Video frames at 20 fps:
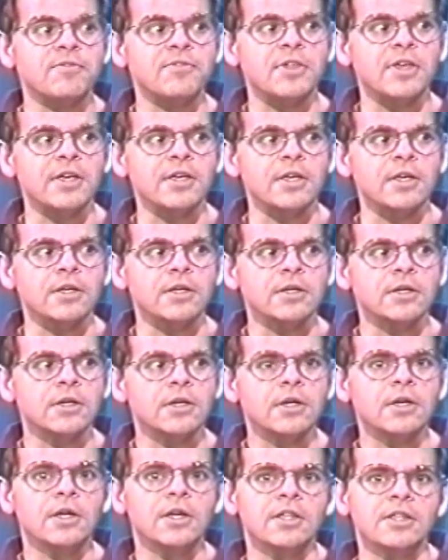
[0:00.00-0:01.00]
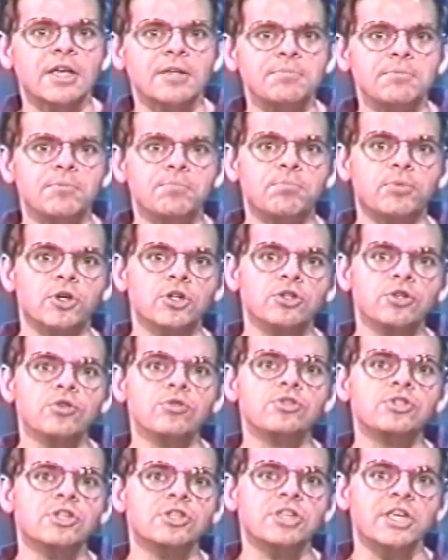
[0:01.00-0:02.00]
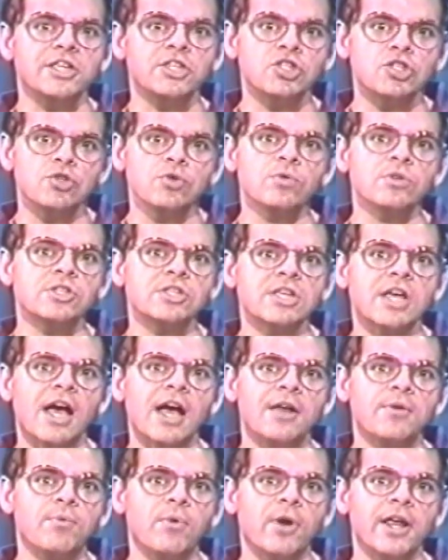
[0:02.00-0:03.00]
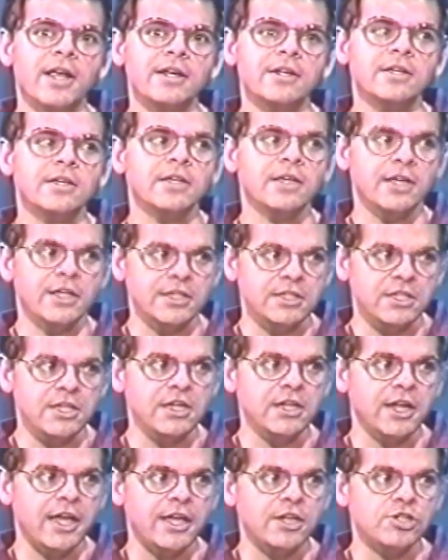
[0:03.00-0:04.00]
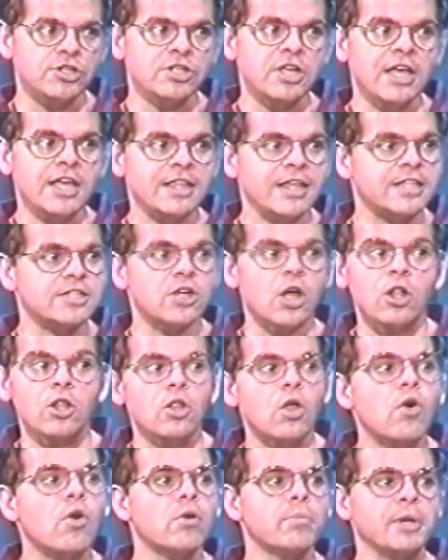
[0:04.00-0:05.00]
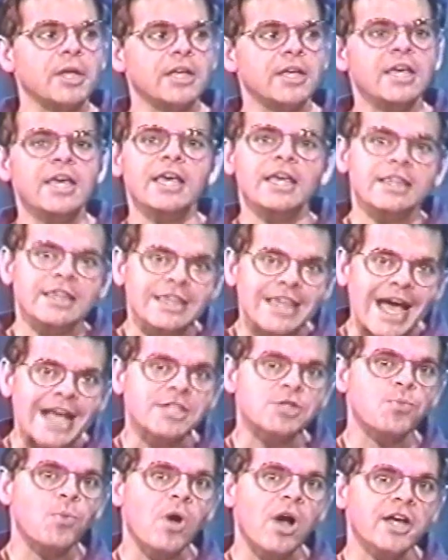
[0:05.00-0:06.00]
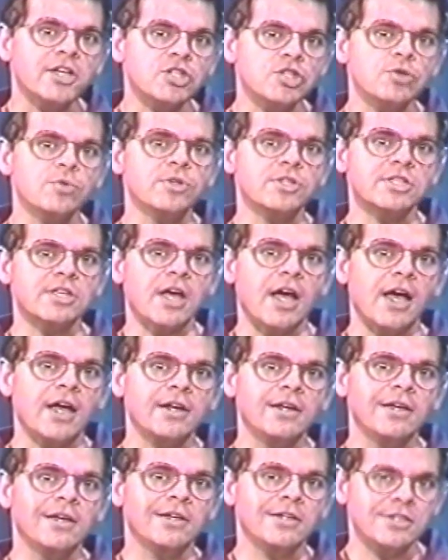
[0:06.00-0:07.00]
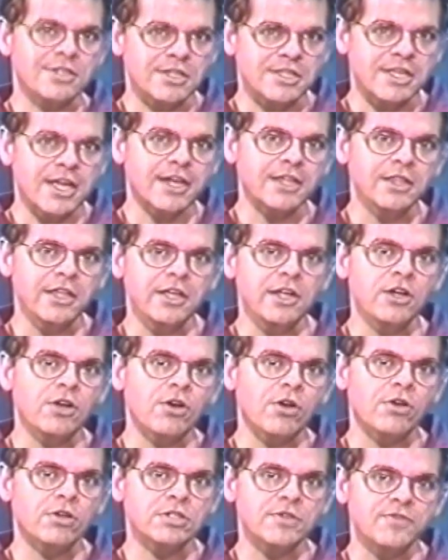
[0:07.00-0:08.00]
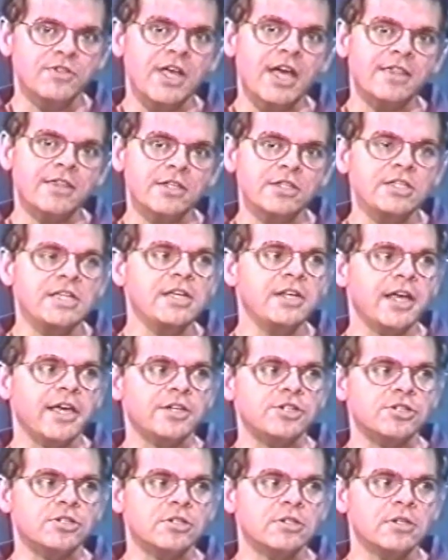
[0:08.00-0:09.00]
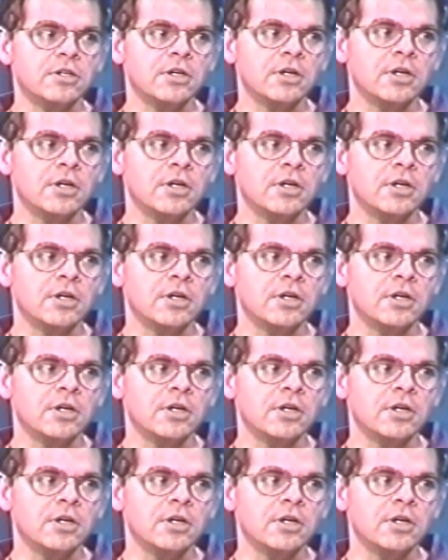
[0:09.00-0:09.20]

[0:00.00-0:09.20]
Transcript: of thinking that produces a suicide rate in teenagers that's alarming. That's why suicide is the second leading cause of death in teenagers.